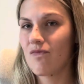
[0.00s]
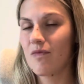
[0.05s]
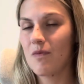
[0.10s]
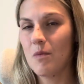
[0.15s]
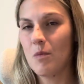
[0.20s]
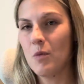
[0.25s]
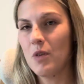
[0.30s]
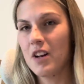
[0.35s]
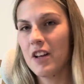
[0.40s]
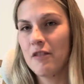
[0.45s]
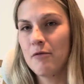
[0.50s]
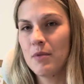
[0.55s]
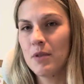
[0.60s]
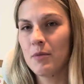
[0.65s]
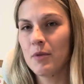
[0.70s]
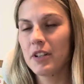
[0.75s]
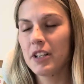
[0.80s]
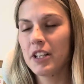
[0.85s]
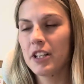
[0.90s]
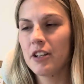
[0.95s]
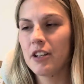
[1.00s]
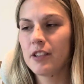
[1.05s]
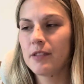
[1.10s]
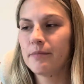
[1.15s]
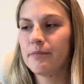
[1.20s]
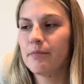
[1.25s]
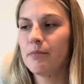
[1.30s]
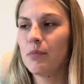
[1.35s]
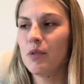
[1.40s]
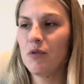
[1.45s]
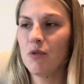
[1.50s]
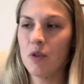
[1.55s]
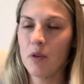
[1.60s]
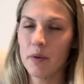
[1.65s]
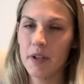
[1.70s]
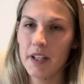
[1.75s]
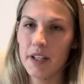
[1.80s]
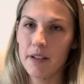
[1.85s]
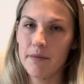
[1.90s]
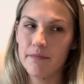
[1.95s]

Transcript: what I've been working on before we